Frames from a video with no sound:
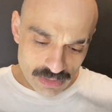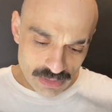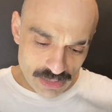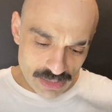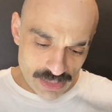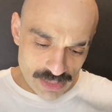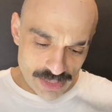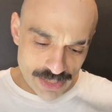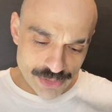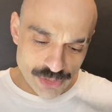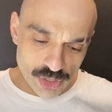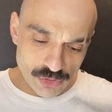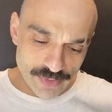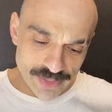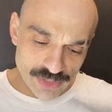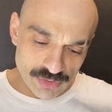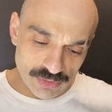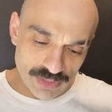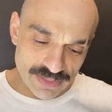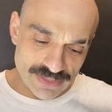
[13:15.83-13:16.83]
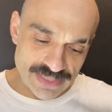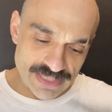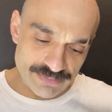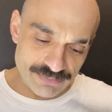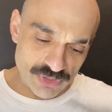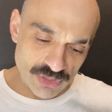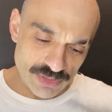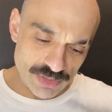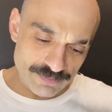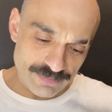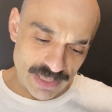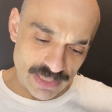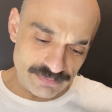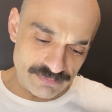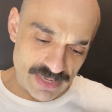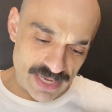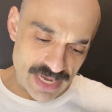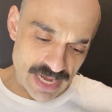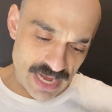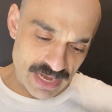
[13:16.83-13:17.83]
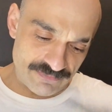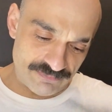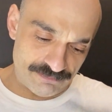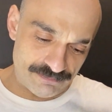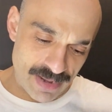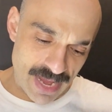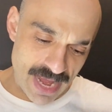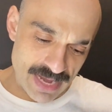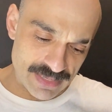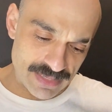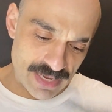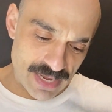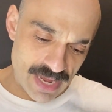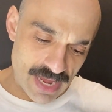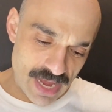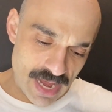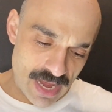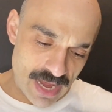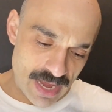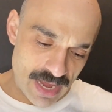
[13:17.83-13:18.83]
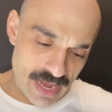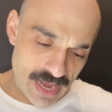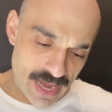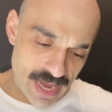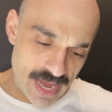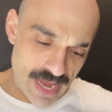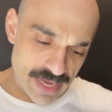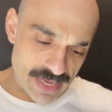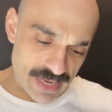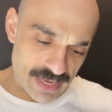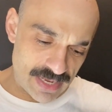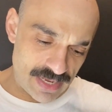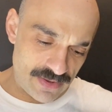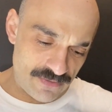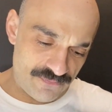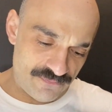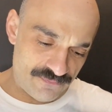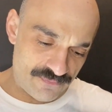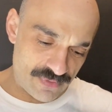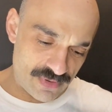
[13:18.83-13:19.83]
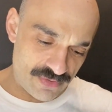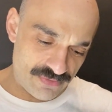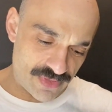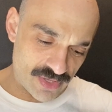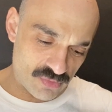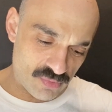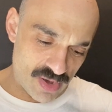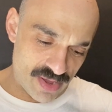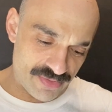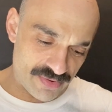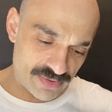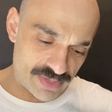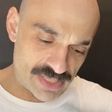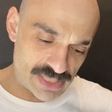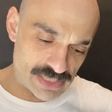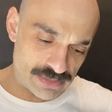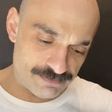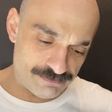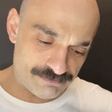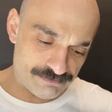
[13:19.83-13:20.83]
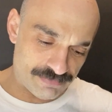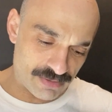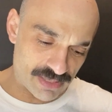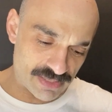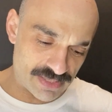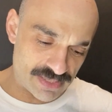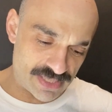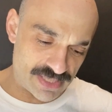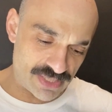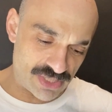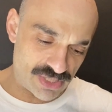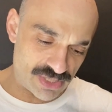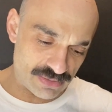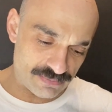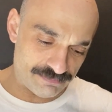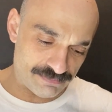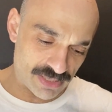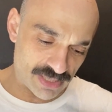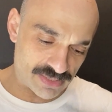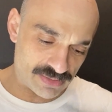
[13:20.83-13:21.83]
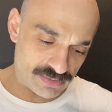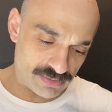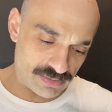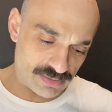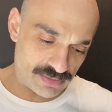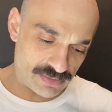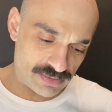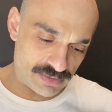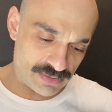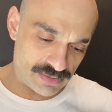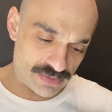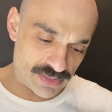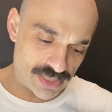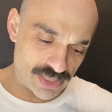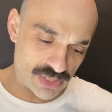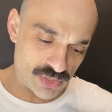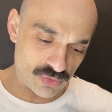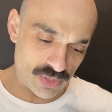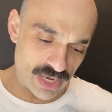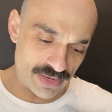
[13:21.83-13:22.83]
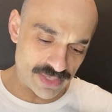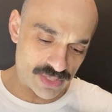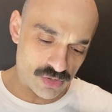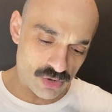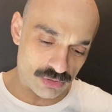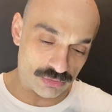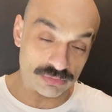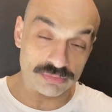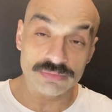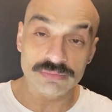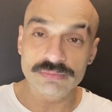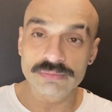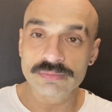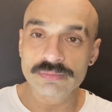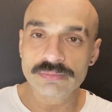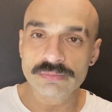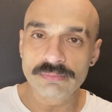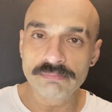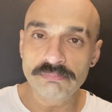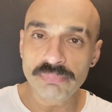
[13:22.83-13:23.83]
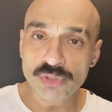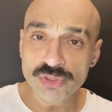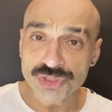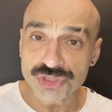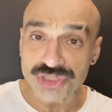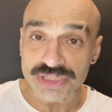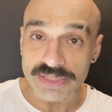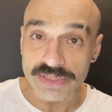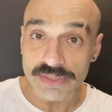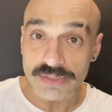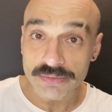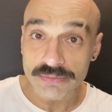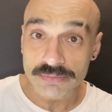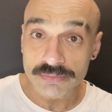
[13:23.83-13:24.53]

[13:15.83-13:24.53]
No regular symptoms, but may have back ache if the weather is particularly cold. Bullshit.